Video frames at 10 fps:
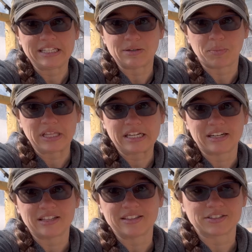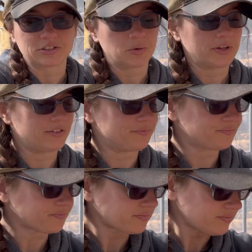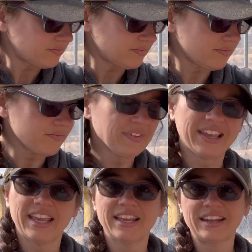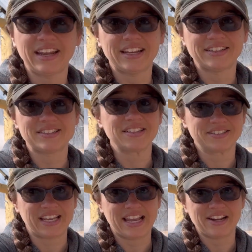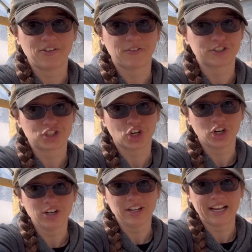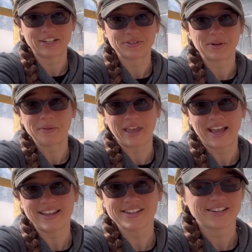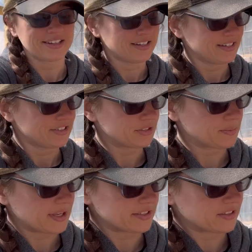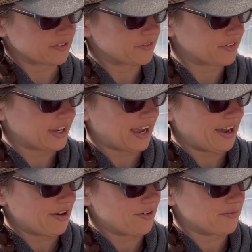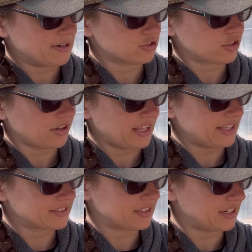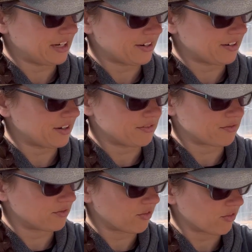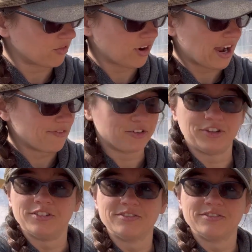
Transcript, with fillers: depleted in this soil. It needs sand for sure. I do know that just because of how much clay is in here and gravel,